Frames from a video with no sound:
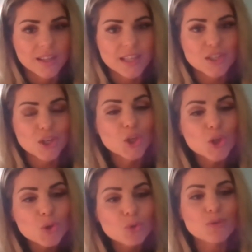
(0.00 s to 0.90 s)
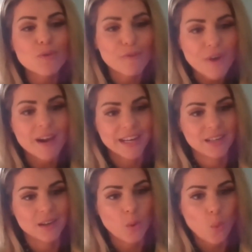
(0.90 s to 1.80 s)
there's a huge
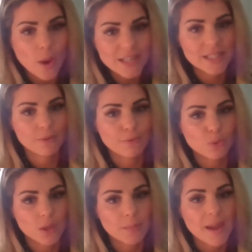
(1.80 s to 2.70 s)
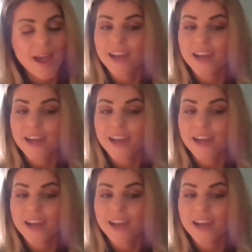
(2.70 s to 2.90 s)
fine waiting for them